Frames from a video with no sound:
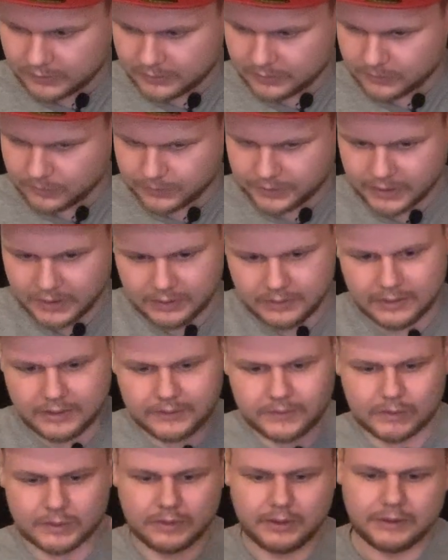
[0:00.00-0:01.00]
Oh yeah,
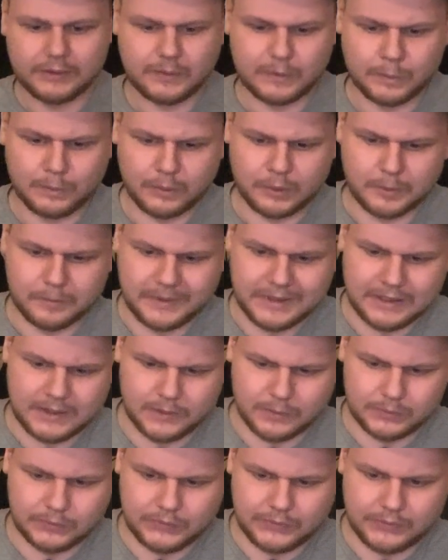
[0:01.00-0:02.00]
let's talk
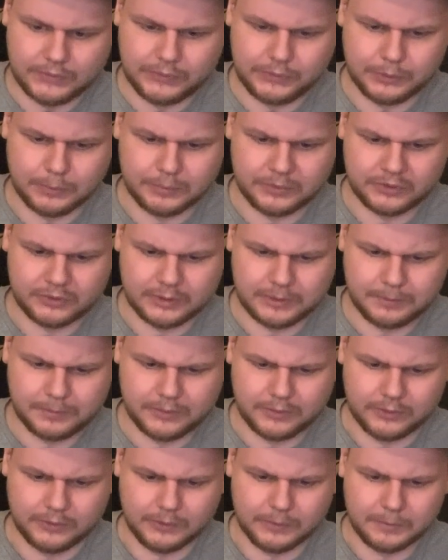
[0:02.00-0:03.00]
about
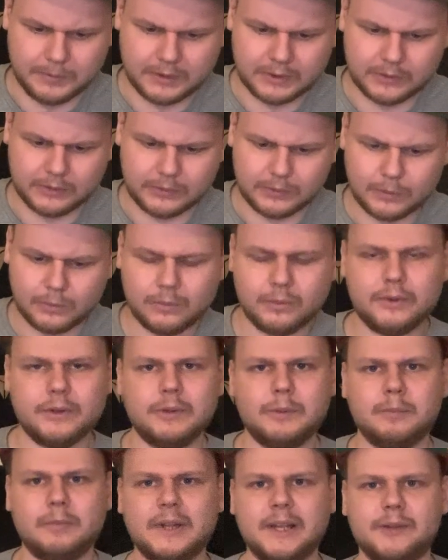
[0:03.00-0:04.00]
subscriptions, because all
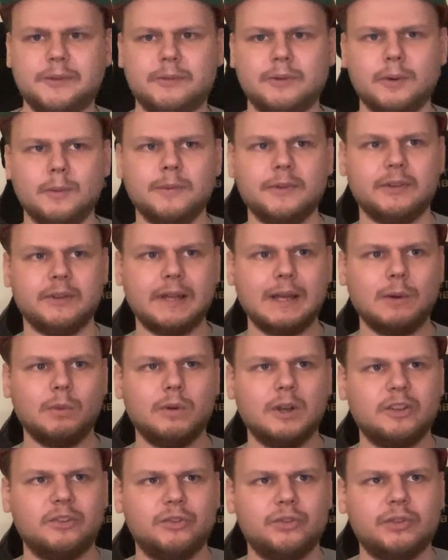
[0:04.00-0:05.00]
these platforms now
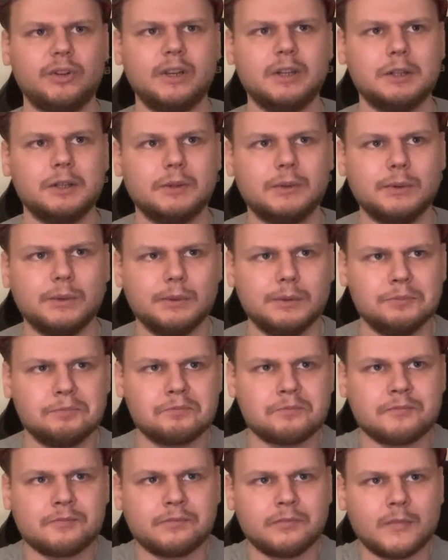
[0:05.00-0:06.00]
are trying to,
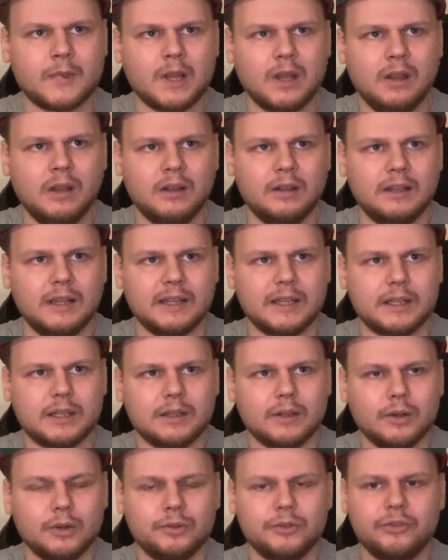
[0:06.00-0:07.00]

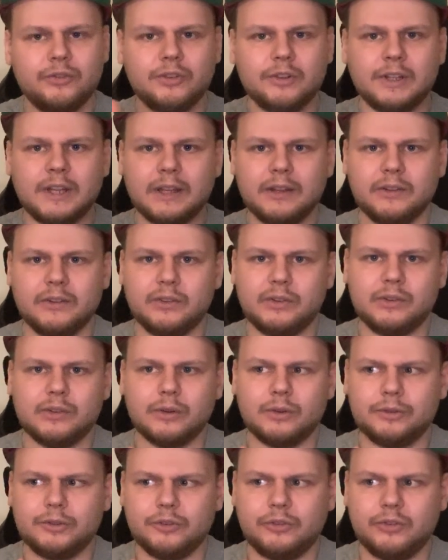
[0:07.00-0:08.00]
like, Origin has
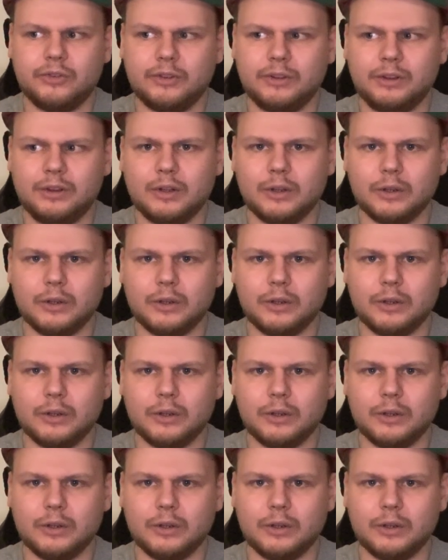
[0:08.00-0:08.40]
Origin